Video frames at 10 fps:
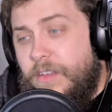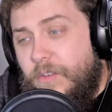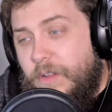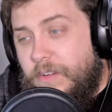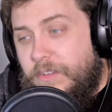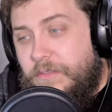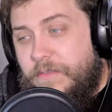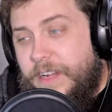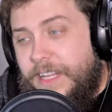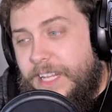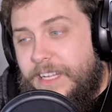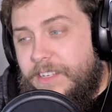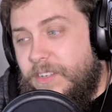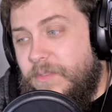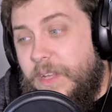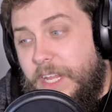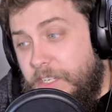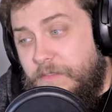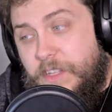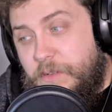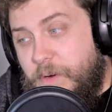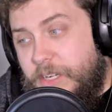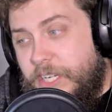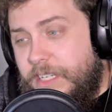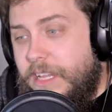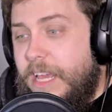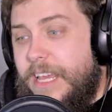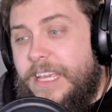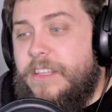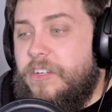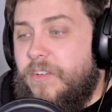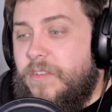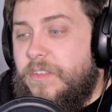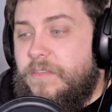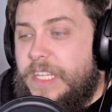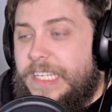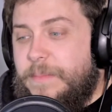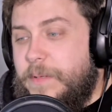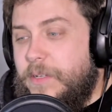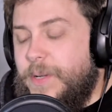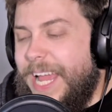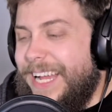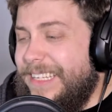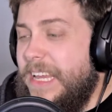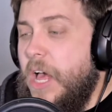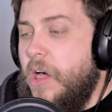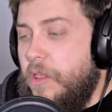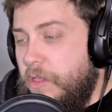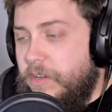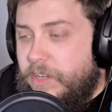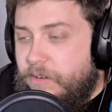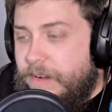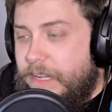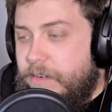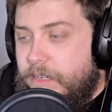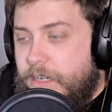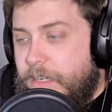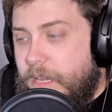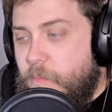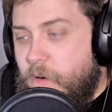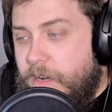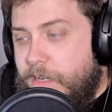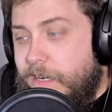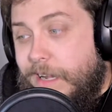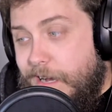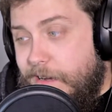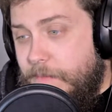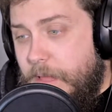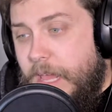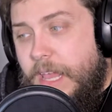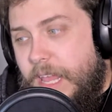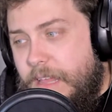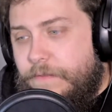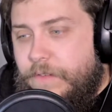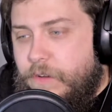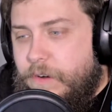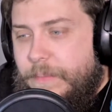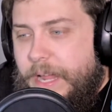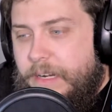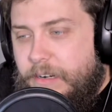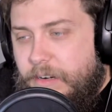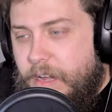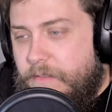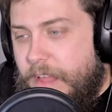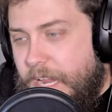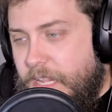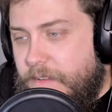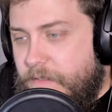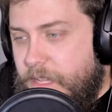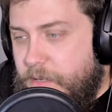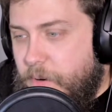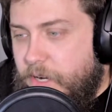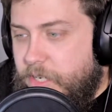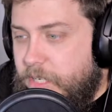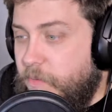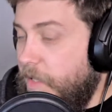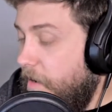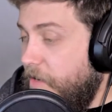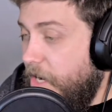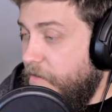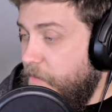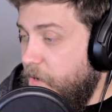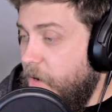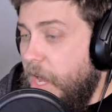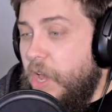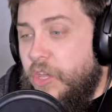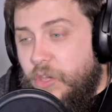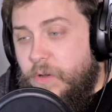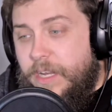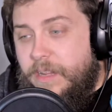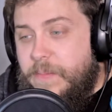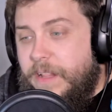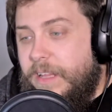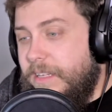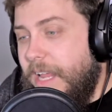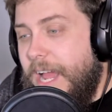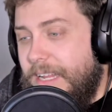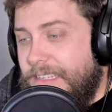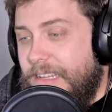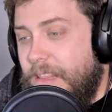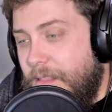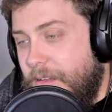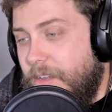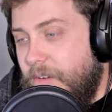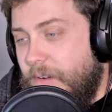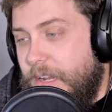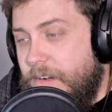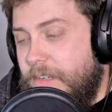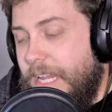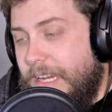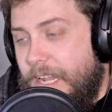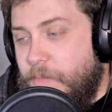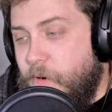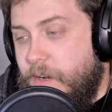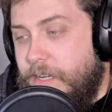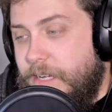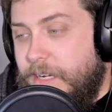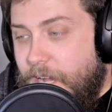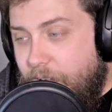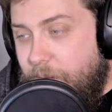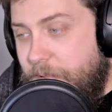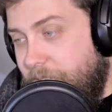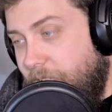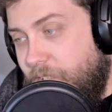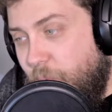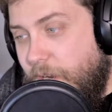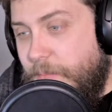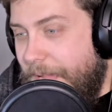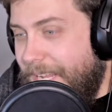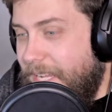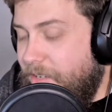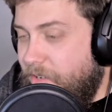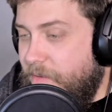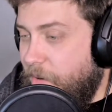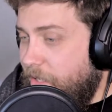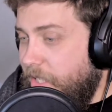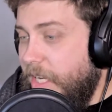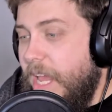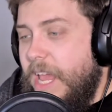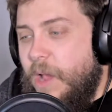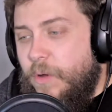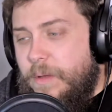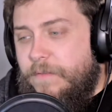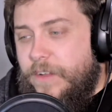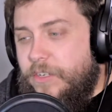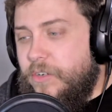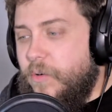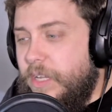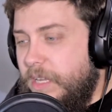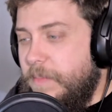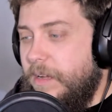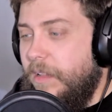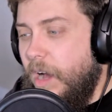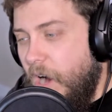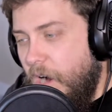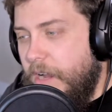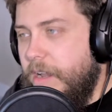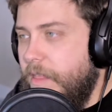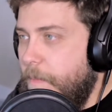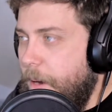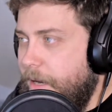You can also find links to each of these projects in the show notes of this episode at thecurators.gamerati.com. If you're a backer of any of these projects, we'd love to hear from you. You can email us at thecurators@gamerati.com and tell us why you're backing a certain project, and we may feature your email on the